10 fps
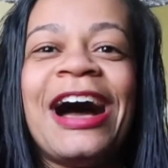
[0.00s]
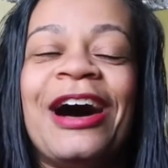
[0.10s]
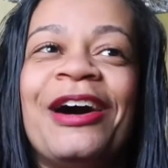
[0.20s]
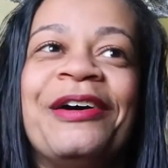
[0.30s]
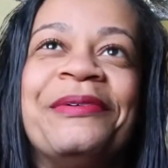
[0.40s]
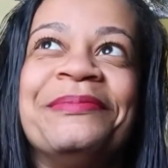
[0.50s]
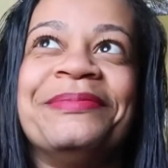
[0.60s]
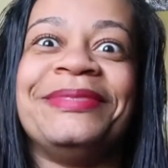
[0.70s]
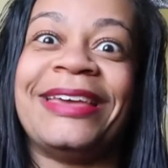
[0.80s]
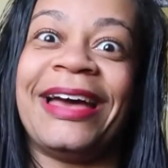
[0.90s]

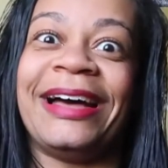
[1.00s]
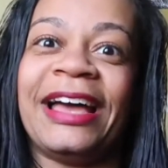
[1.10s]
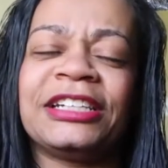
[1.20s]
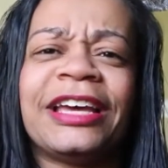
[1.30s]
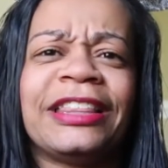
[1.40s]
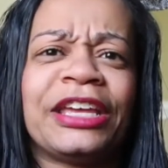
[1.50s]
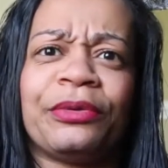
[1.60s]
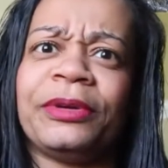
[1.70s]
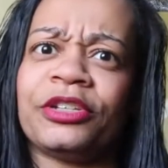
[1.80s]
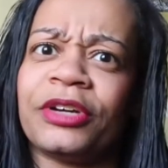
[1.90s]
Yeah, actually I think it would be a